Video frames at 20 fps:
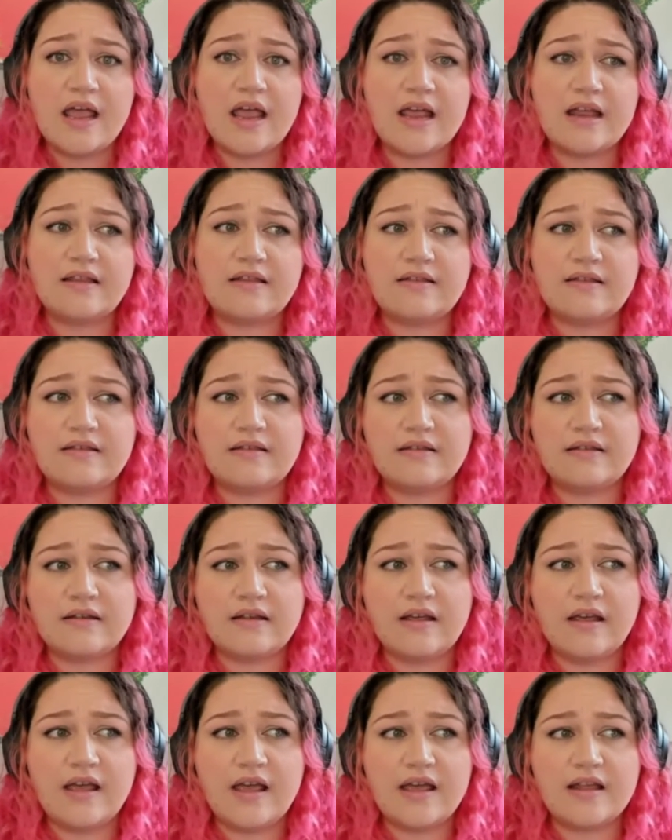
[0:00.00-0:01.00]

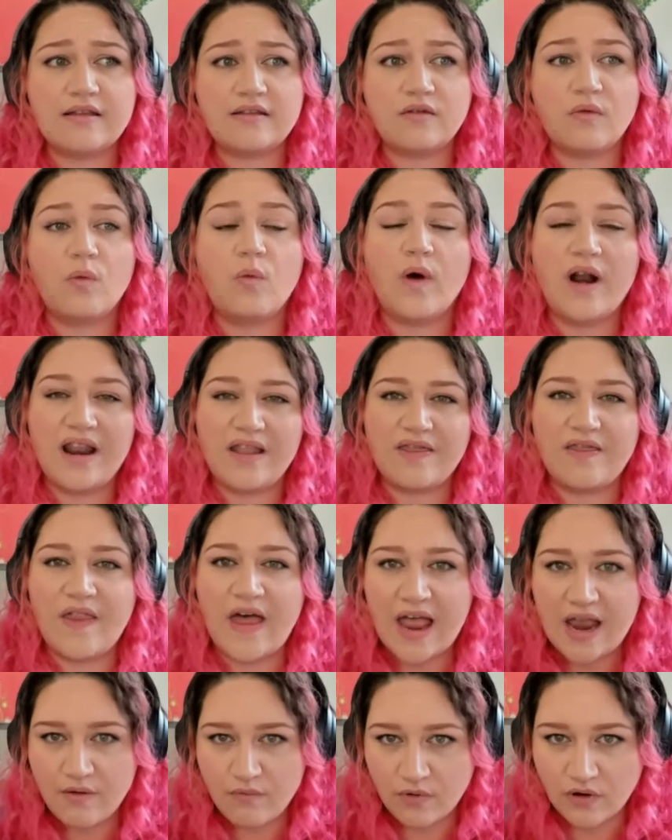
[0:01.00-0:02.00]
it's it's what
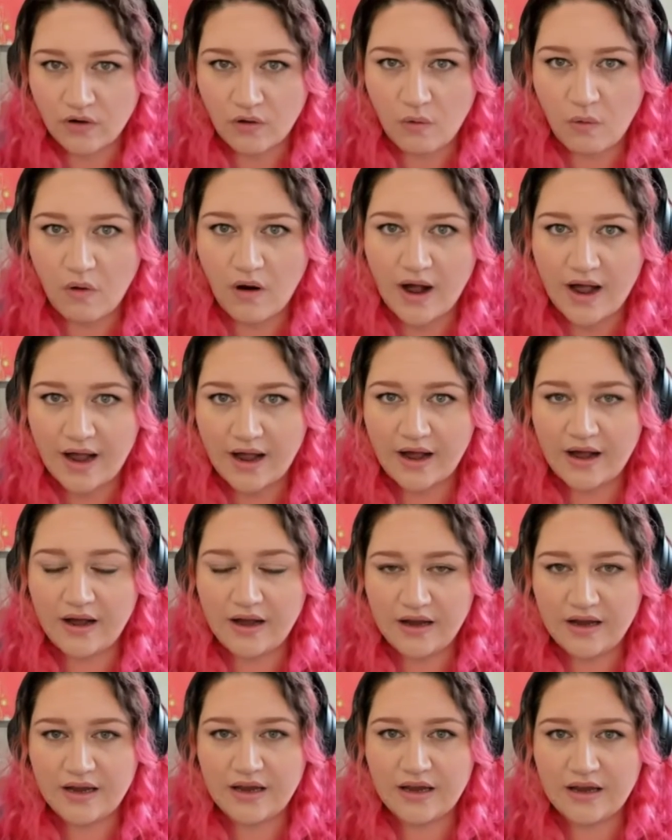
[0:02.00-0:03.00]
they
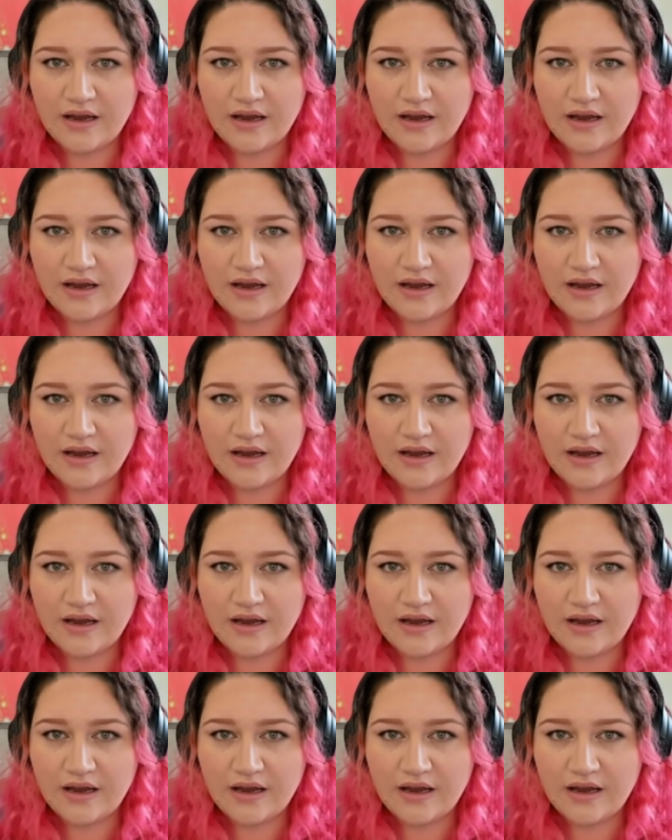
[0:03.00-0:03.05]
require